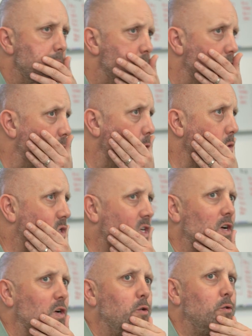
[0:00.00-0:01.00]
but
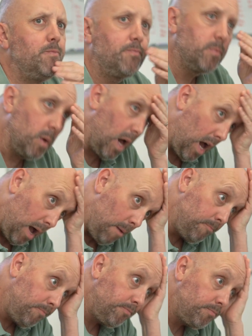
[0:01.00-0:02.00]
also
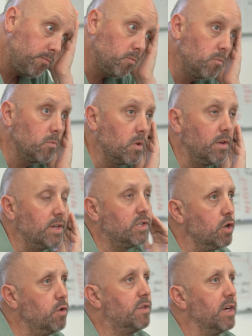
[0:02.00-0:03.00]
there's
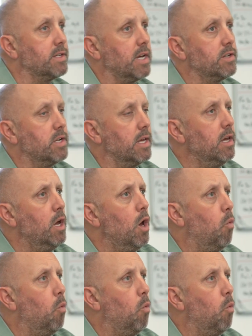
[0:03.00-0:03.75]
2 things actually.